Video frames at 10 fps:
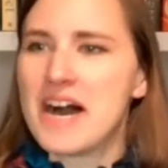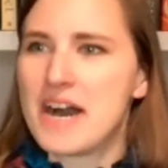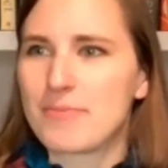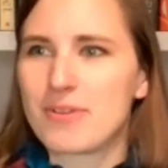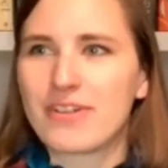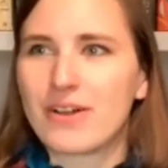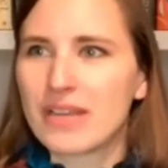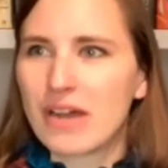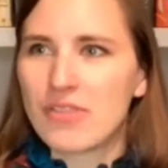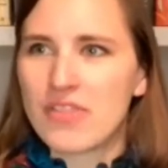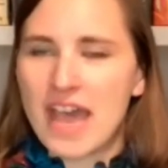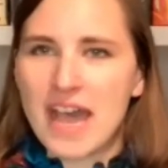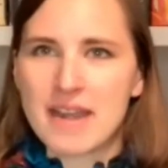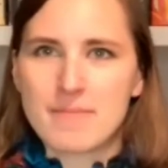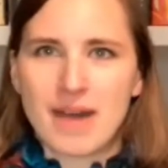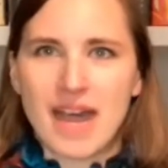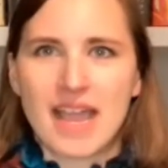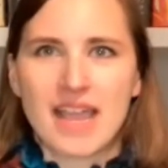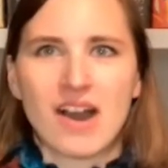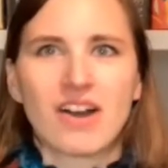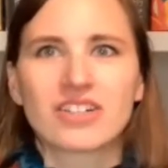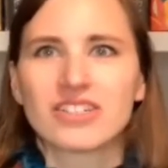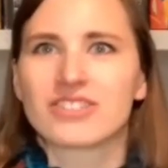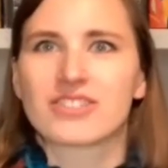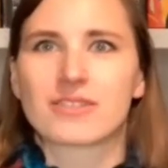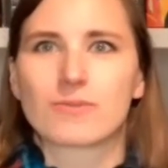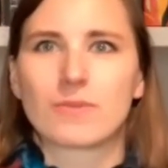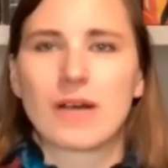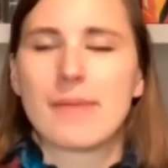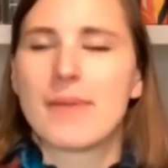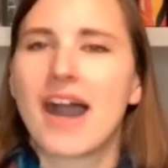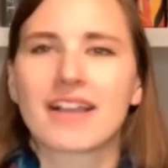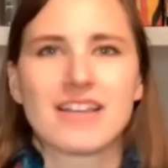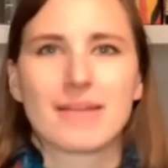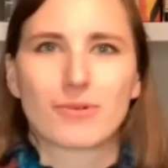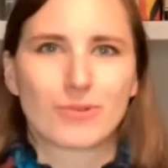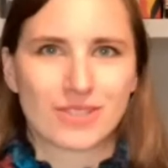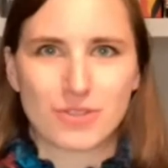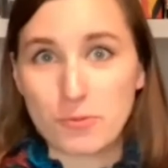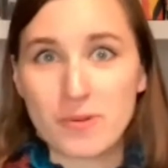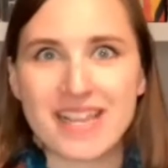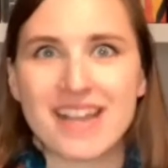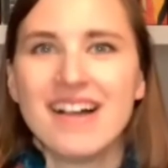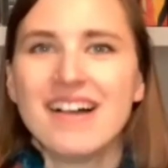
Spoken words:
We found out that my uncle's hockey number was 3.